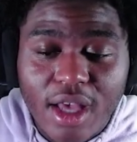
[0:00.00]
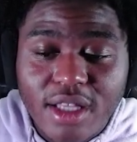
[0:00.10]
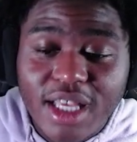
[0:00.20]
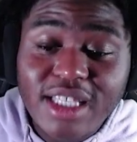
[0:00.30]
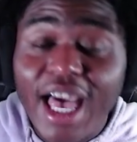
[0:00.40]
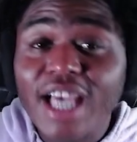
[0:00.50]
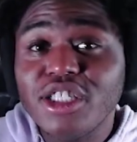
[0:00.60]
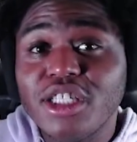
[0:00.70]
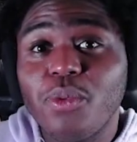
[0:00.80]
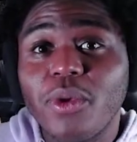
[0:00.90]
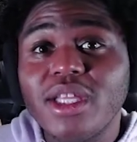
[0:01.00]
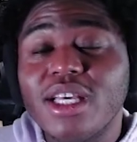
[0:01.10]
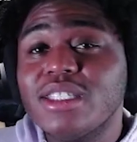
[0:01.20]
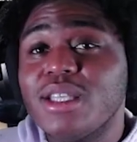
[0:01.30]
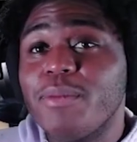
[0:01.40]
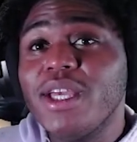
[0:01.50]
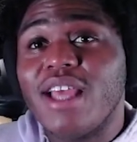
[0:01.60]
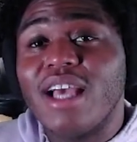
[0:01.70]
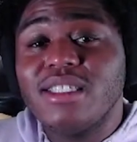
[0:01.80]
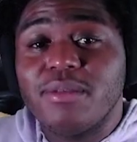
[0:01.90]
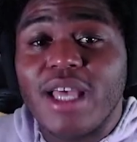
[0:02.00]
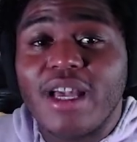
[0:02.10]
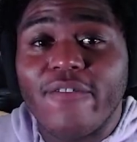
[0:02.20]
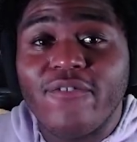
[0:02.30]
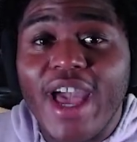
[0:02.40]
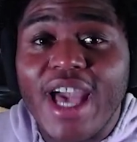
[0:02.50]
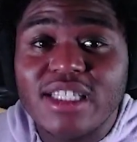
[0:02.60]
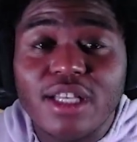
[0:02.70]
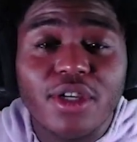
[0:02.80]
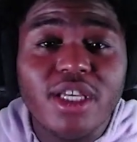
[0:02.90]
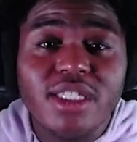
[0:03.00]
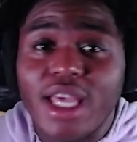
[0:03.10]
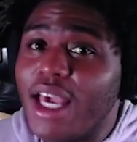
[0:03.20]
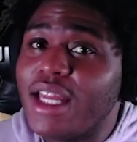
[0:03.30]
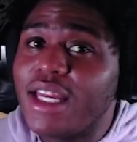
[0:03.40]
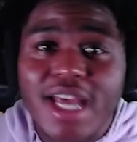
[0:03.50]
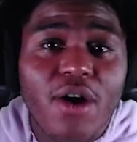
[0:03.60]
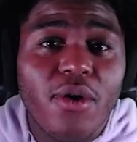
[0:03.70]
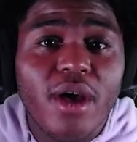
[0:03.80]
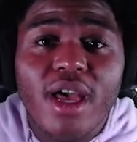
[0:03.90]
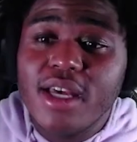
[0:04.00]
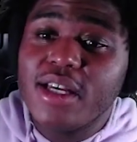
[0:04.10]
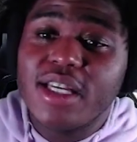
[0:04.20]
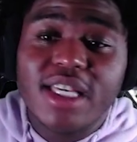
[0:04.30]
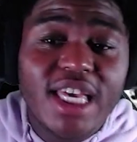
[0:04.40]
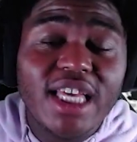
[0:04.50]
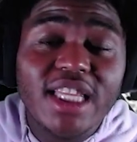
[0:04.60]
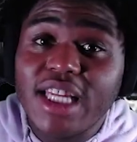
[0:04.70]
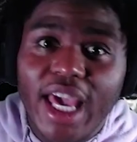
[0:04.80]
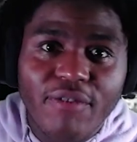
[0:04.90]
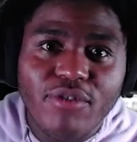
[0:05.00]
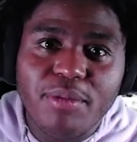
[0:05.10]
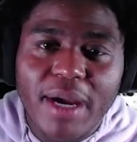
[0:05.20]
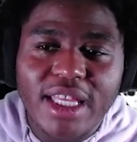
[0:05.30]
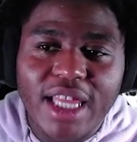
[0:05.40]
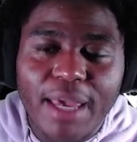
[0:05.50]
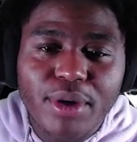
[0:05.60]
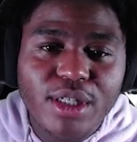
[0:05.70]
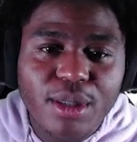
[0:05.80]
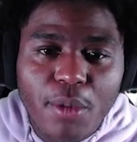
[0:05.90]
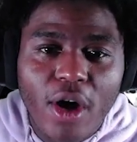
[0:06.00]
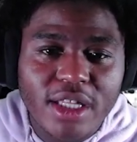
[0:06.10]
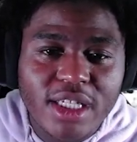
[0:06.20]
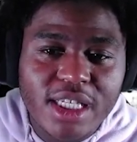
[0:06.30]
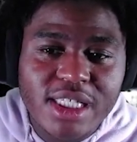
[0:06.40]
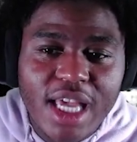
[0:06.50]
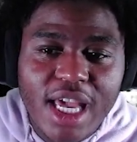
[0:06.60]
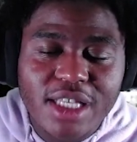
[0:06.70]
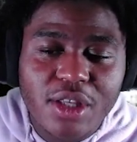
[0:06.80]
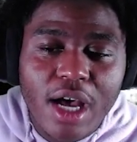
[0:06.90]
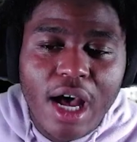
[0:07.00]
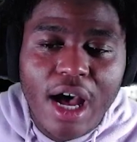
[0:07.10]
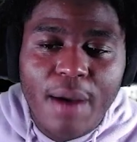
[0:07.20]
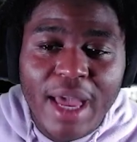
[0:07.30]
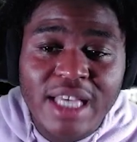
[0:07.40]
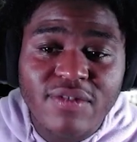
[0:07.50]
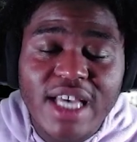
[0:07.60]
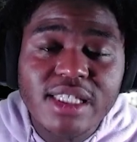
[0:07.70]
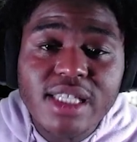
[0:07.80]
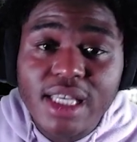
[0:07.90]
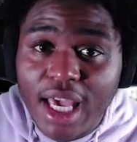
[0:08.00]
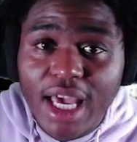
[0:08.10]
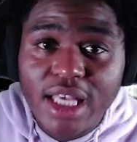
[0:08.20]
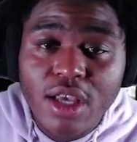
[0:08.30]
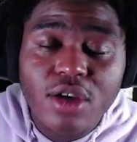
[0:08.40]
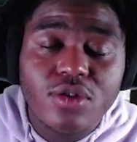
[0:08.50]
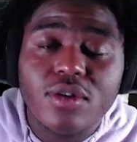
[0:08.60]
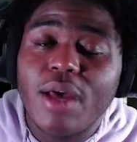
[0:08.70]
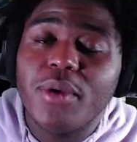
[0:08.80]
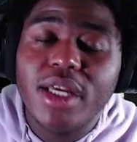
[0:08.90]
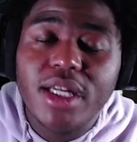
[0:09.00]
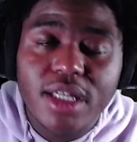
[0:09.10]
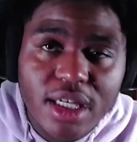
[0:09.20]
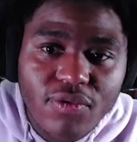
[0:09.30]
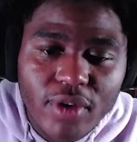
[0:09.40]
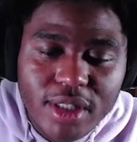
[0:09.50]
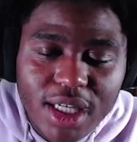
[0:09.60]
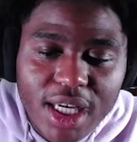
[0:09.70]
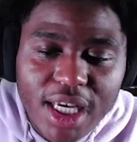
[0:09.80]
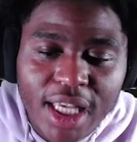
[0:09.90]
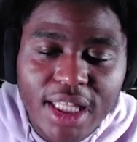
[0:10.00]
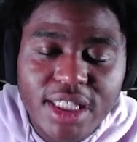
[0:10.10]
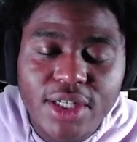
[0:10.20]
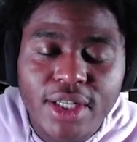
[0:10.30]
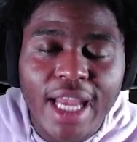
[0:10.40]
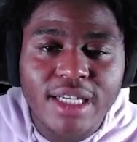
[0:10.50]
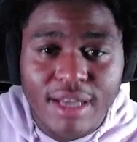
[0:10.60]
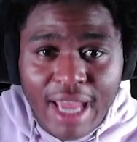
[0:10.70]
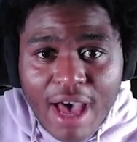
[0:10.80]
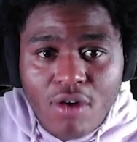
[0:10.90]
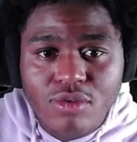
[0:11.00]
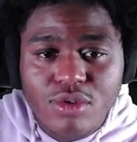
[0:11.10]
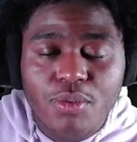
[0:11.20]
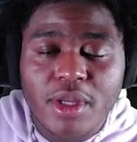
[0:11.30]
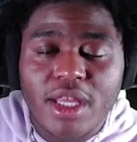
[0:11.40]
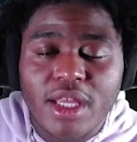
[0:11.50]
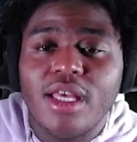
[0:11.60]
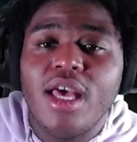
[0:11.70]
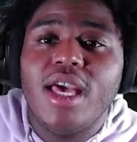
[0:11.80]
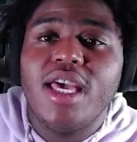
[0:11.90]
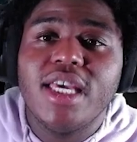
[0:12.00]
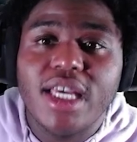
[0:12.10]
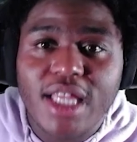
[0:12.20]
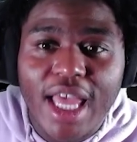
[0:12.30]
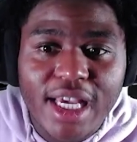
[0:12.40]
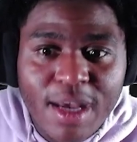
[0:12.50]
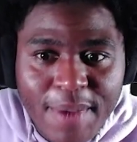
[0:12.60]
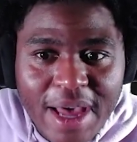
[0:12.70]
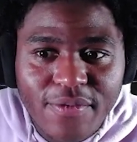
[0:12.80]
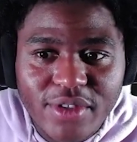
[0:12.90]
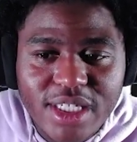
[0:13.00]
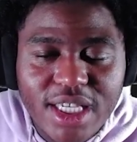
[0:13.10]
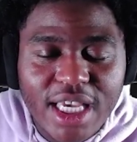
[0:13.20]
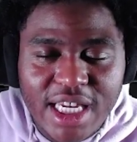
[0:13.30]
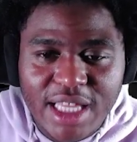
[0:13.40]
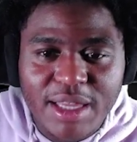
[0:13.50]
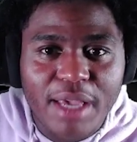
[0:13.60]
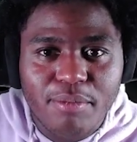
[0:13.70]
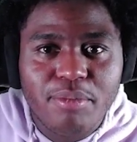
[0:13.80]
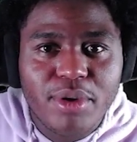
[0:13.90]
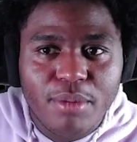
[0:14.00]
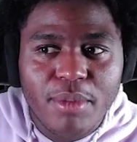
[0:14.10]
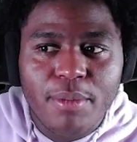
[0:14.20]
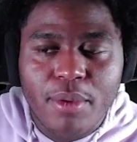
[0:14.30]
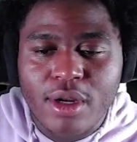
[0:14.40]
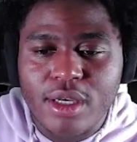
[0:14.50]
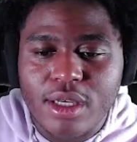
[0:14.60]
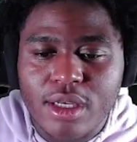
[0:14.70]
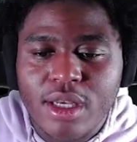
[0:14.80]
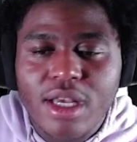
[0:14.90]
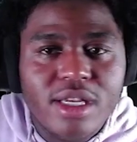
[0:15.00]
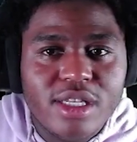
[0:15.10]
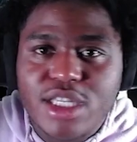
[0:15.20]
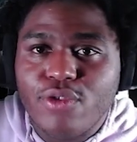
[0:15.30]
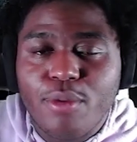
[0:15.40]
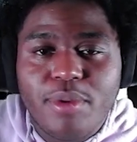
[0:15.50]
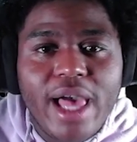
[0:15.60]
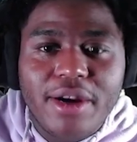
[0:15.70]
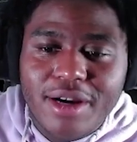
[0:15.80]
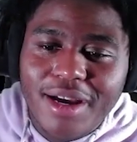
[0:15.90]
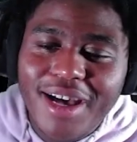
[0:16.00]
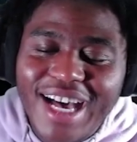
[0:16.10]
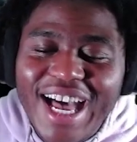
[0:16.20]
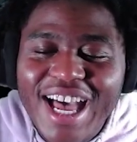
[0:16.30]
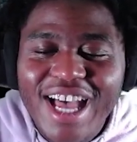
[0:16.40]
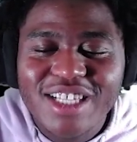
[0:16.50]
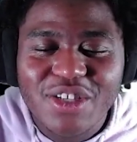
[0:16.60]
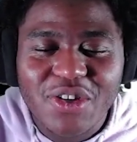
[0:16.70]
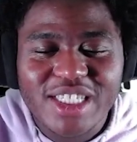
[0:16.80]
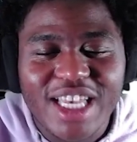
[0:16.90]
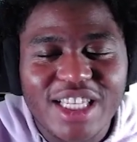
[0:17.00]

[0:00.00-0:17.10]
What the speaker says: That's actually really good. To me, that seems like a fast killer. He's an in and out, killing everybody, like putting them all in their states as fast as he can, so that when he does fatigue, at least they're like down to where he can like come out of fatigue and then like put them up on a silver platter, so to say.